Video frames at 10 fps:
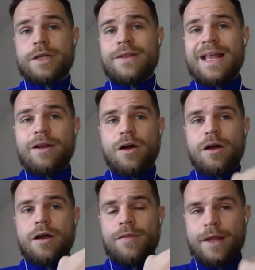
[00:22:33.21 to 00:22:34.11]
And
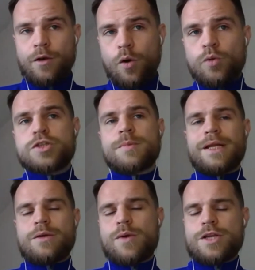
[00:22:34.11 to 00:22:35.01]
then
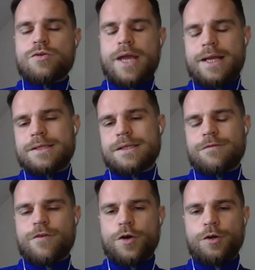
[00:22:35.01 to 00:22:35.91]
ultimately, when you're getting to the
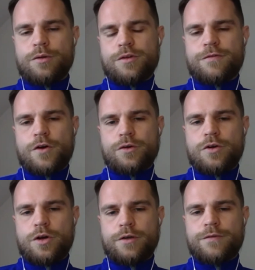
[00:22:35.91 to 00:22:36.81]

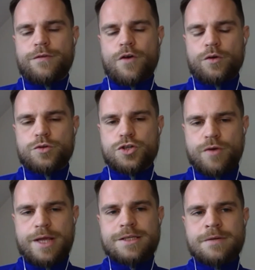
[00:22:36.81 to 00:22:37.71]
final
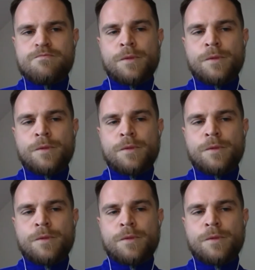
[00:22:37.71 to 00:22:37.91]
straight,